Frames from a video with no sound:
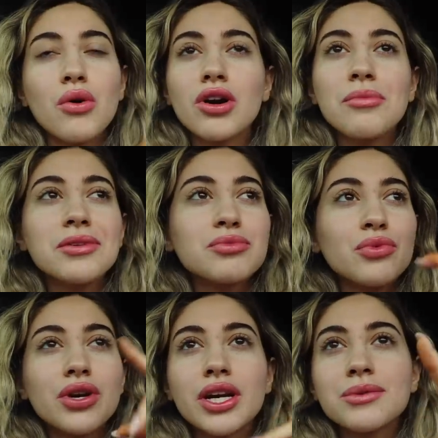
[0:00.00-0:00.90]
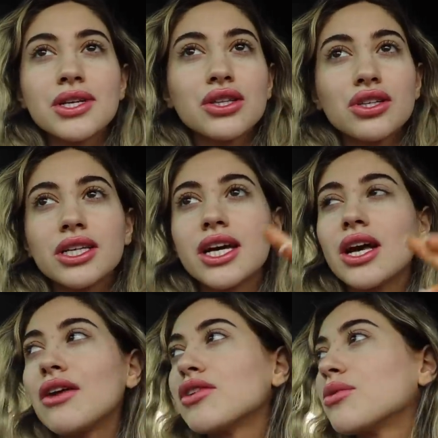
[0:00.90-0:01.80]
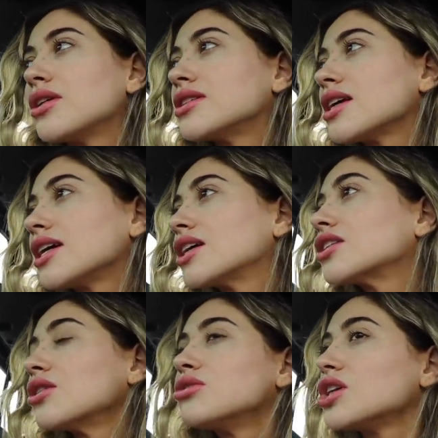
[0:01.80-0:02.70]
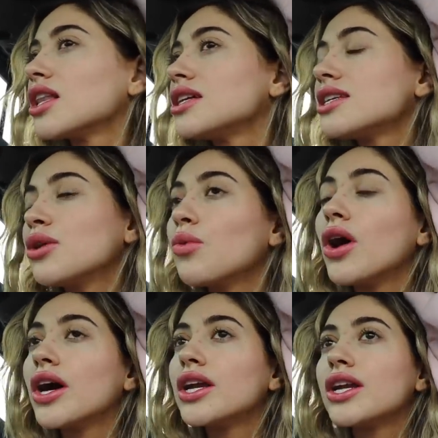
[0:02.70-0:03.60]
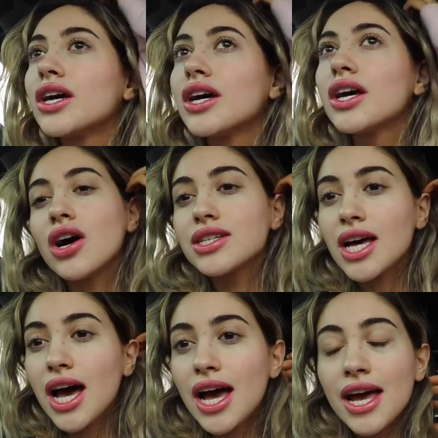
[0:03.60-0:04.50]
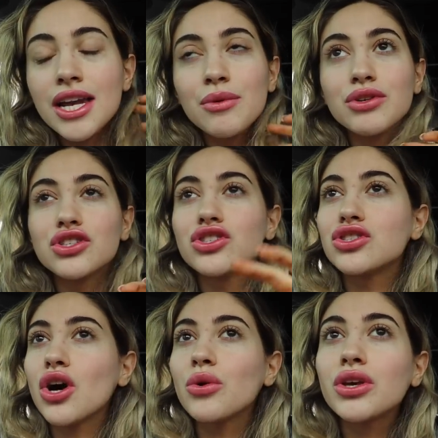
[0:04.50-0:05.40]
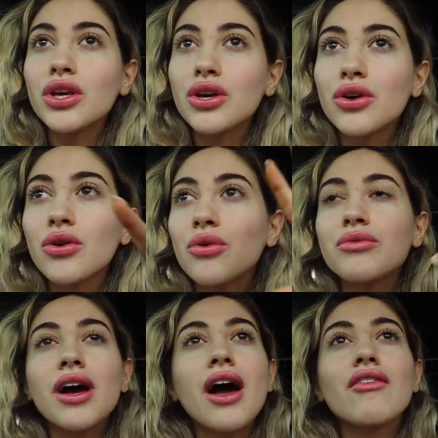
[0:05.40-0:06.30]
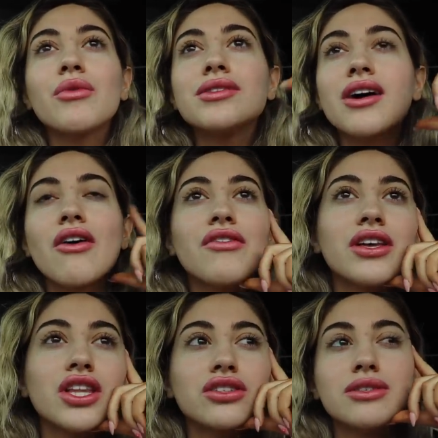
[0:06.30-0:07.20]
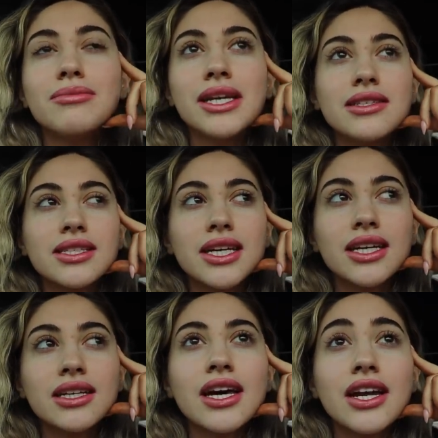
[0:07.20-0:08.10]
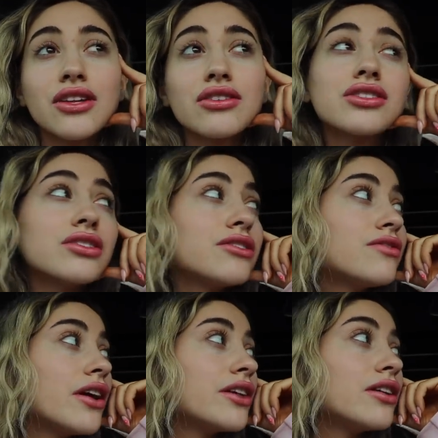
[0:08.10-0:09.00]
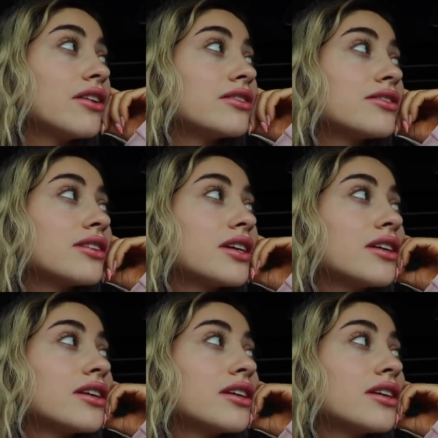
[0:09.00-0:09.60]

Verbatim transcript: Woke up this morning, I was like looking at everyone's like Coachella day one content and it was so cute. Everyone's outfit looked amazing and it looks really fun, honestly.